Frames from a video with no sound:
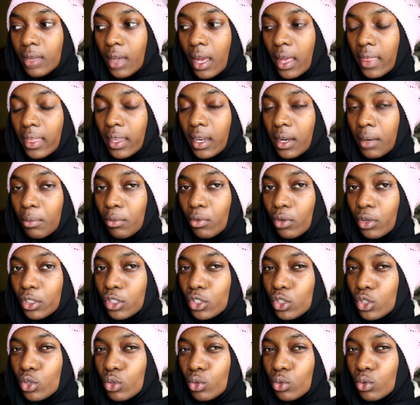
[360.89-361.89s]
And then I'm
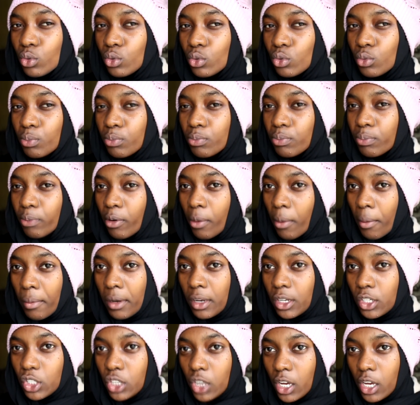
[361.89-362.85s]
going to probably